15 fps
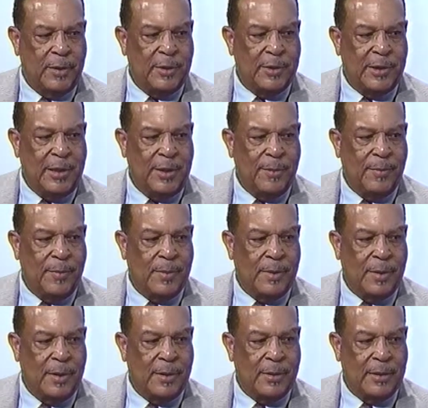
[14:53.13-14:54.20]
in
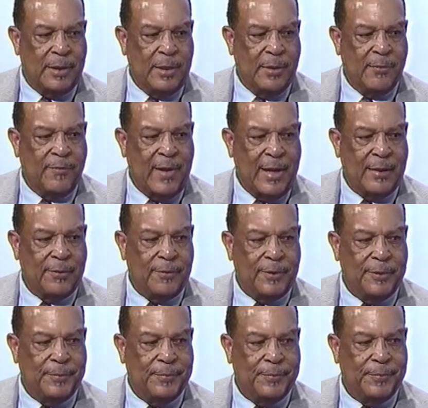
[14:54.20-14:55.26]
the steel factory.
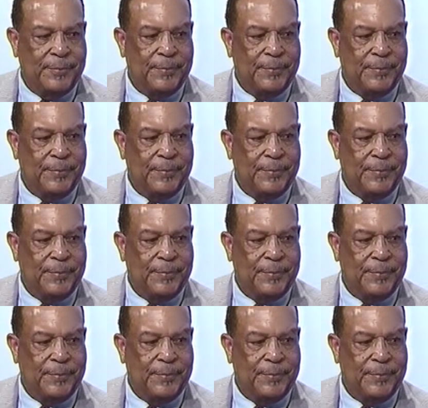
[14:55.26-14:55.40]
